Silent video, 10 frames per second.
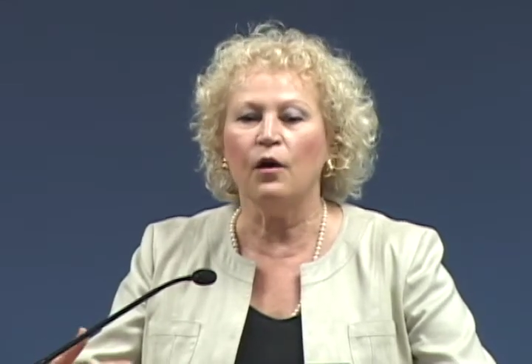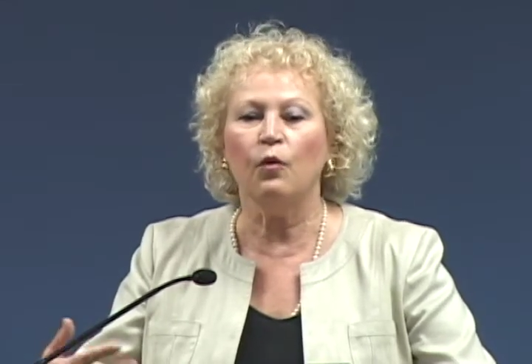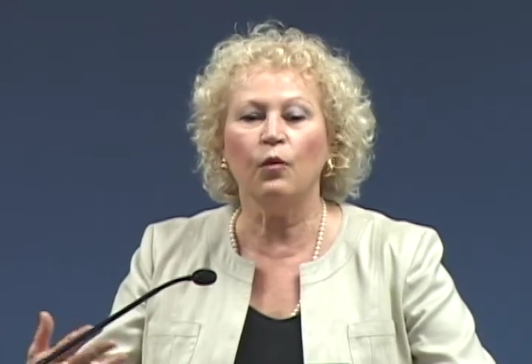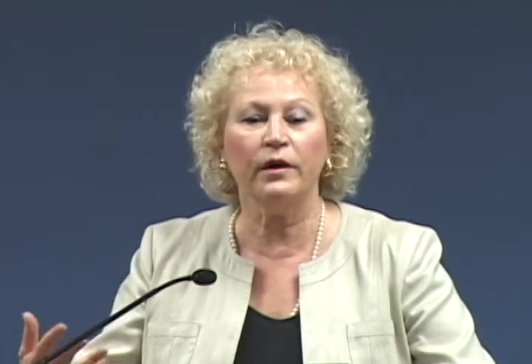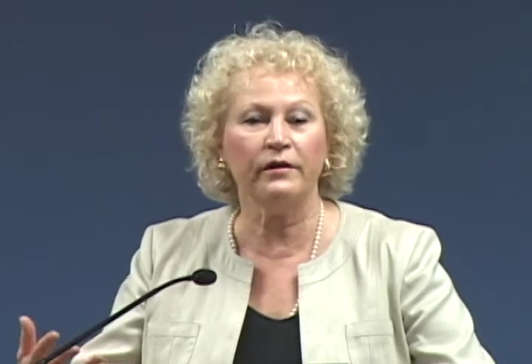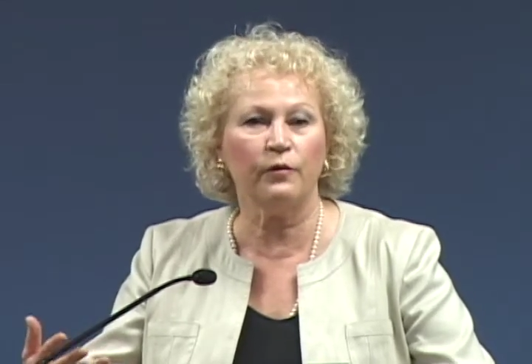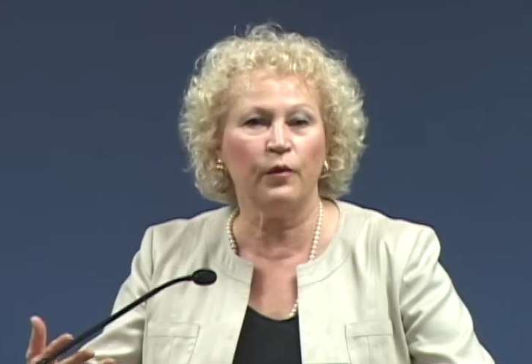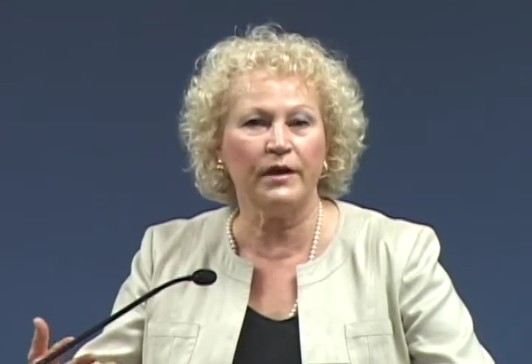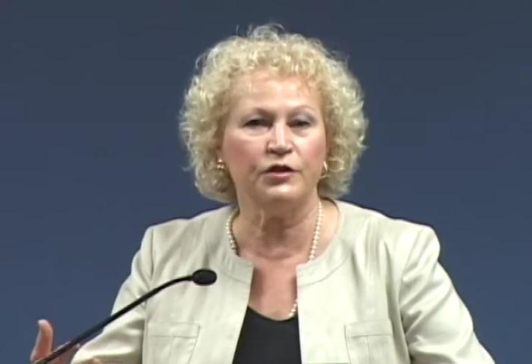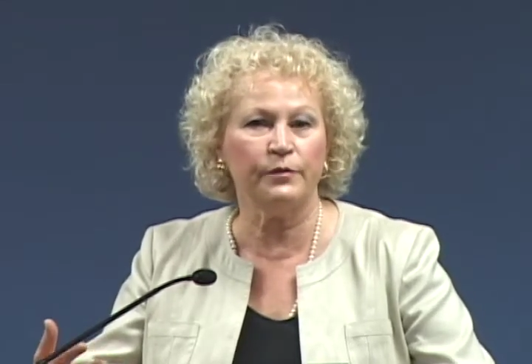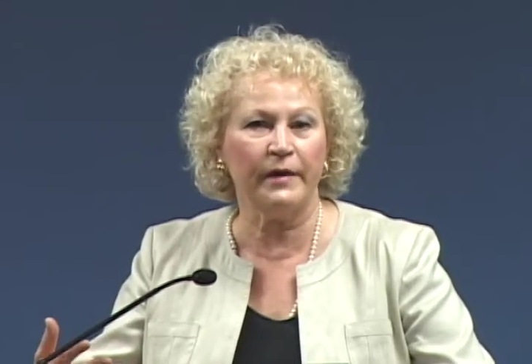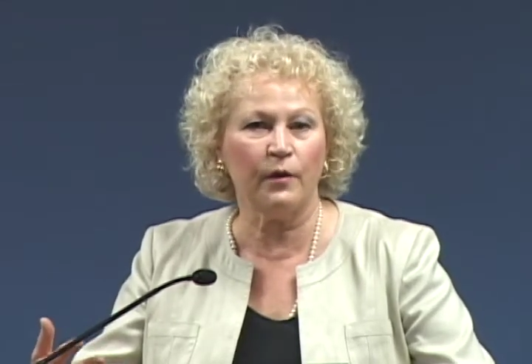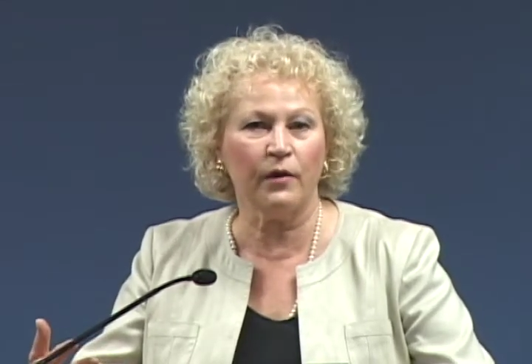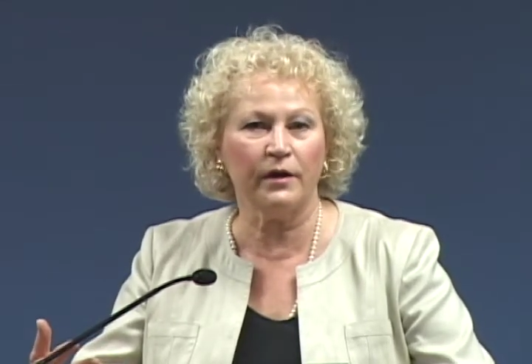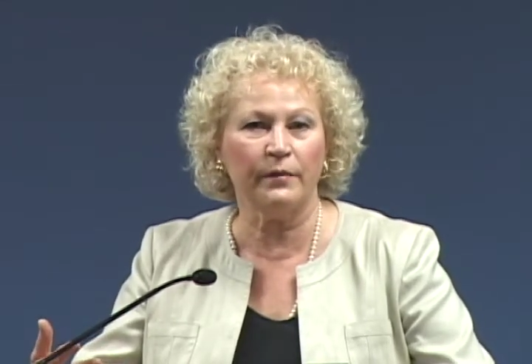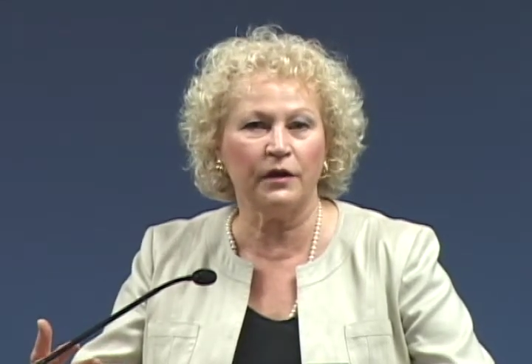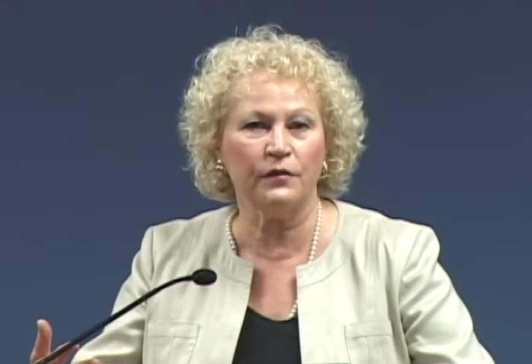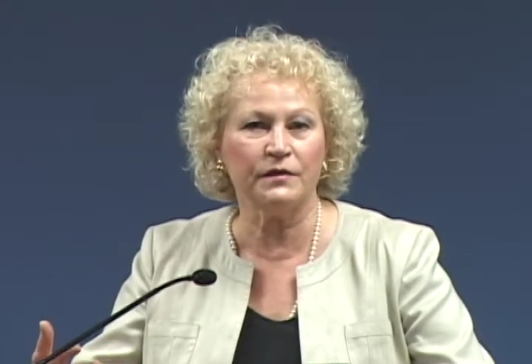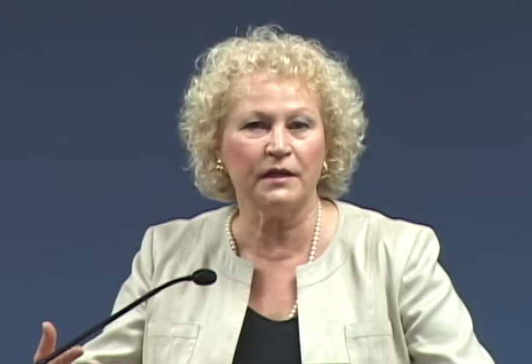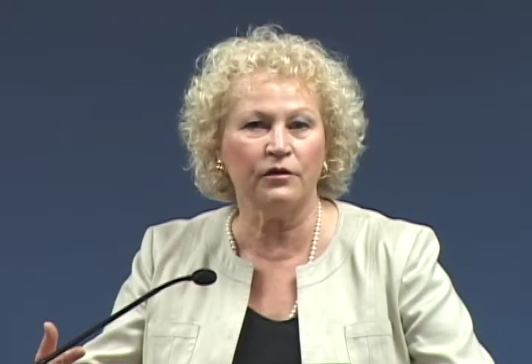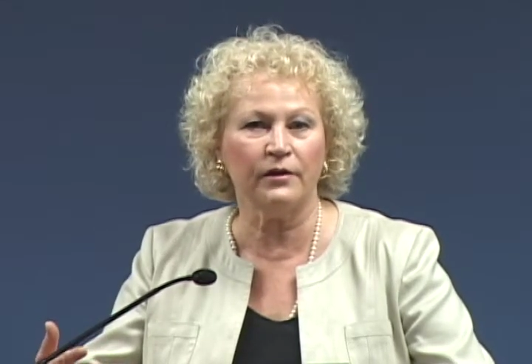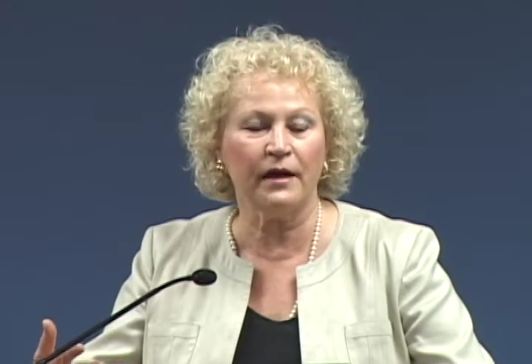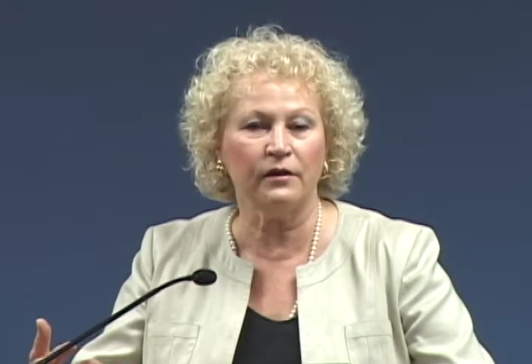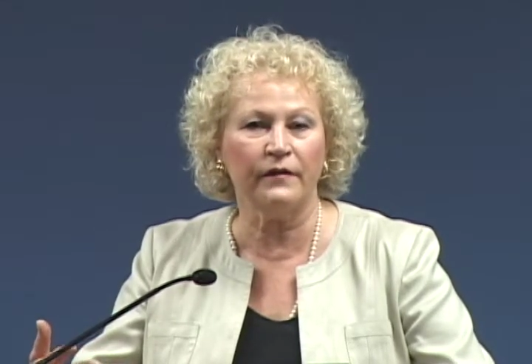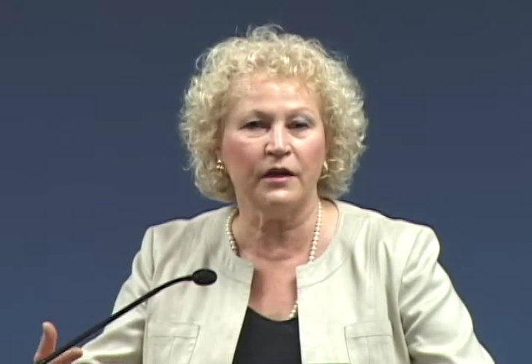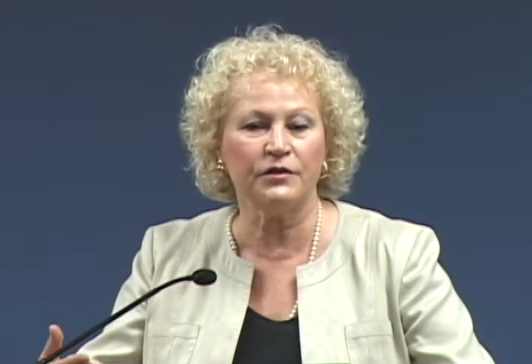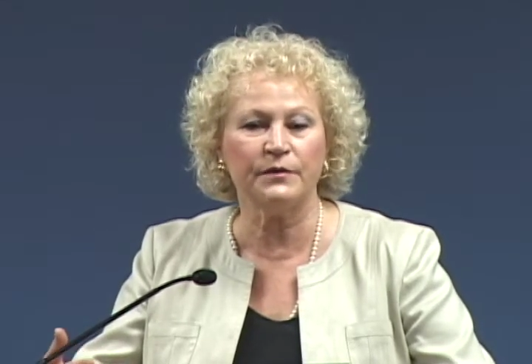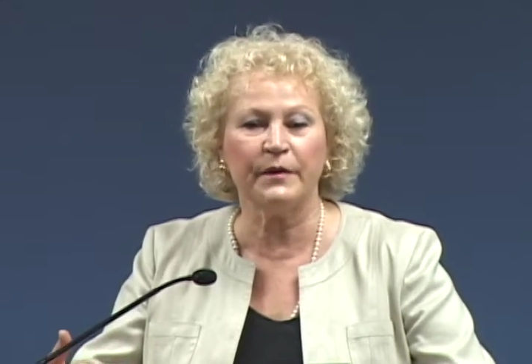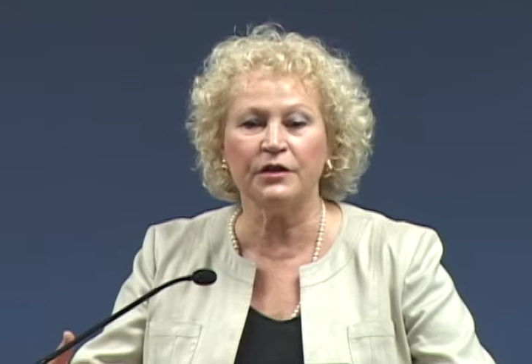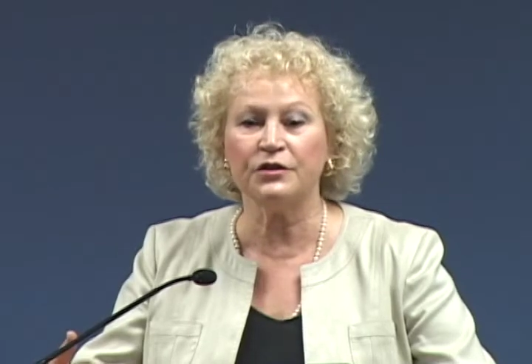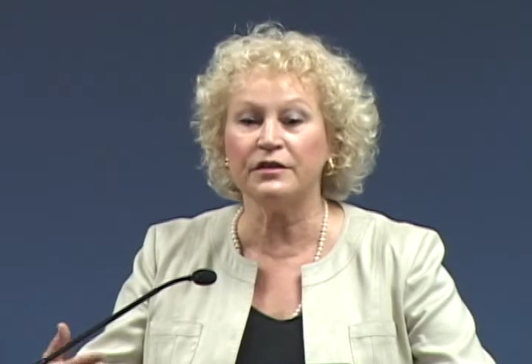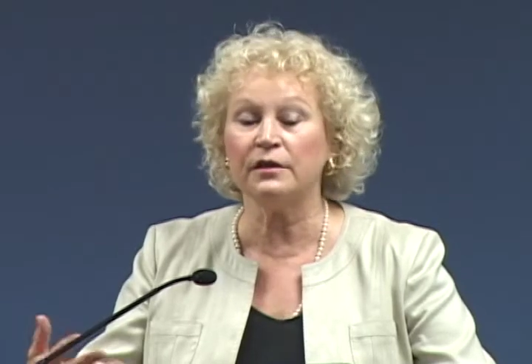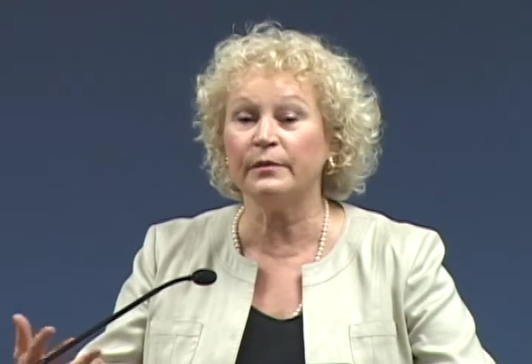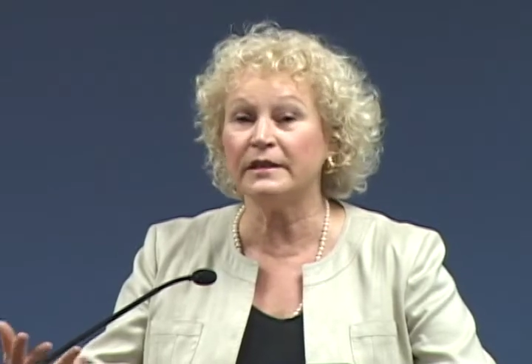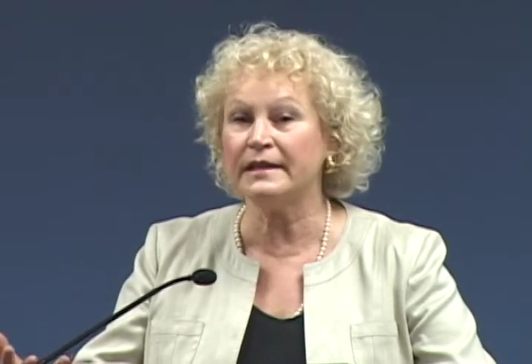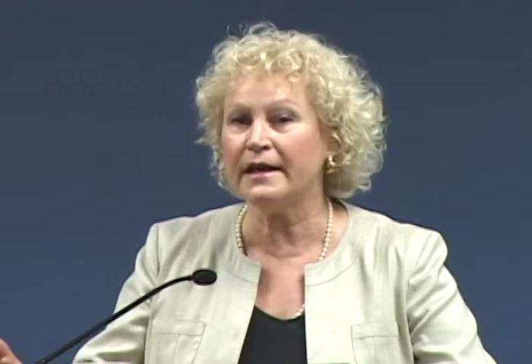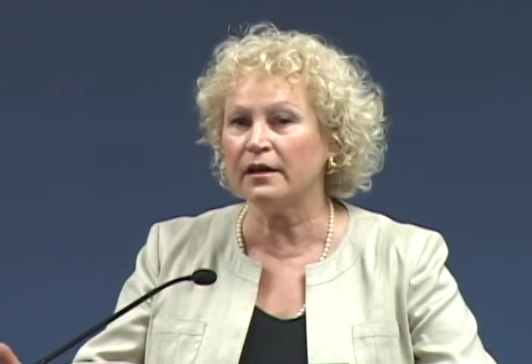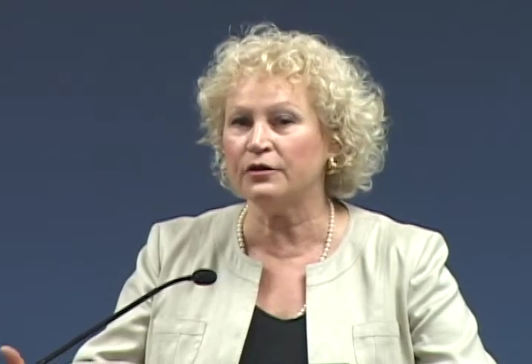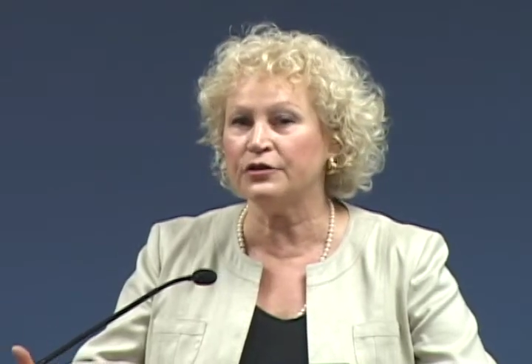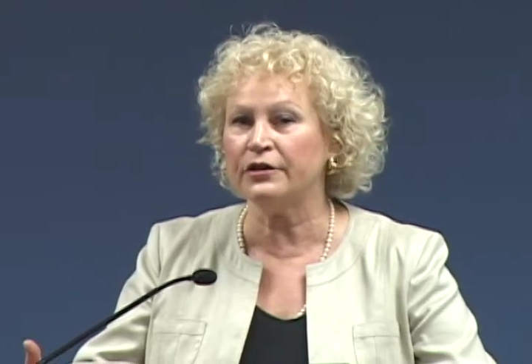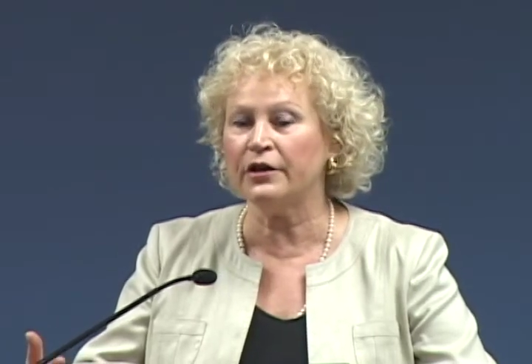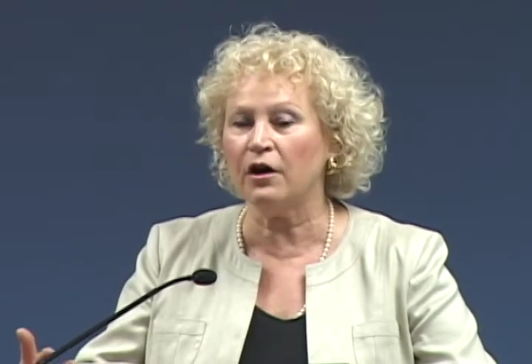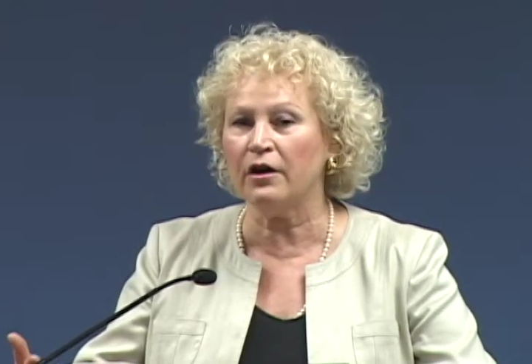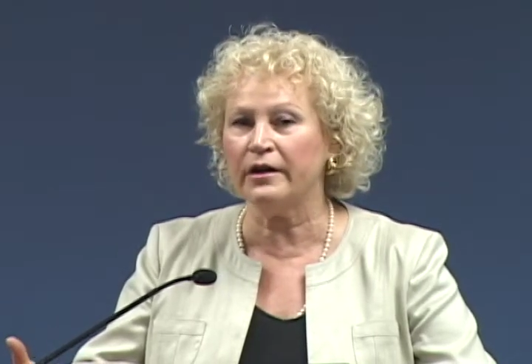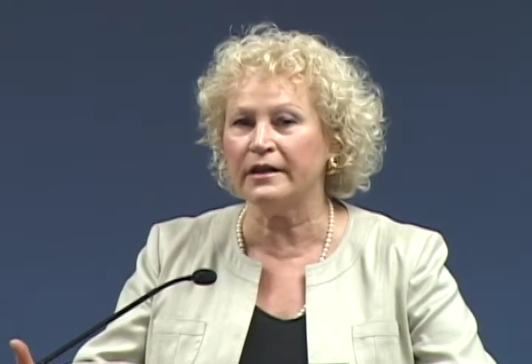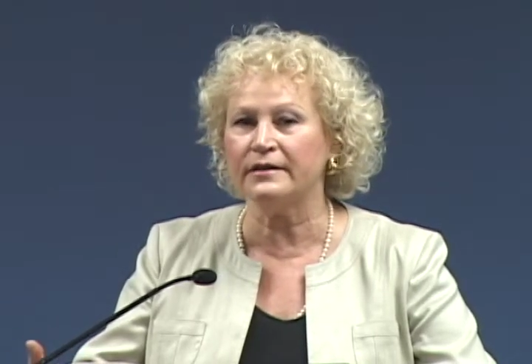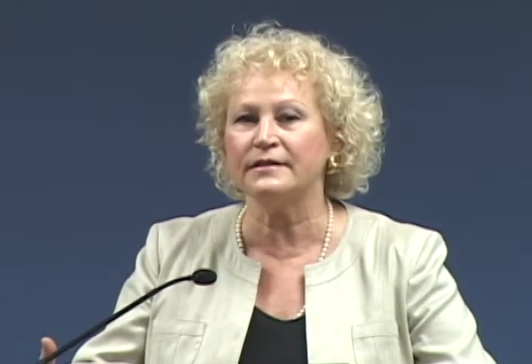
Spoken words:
One of the ways you may want to be using your elevator speech is it'll be tailored to the audience,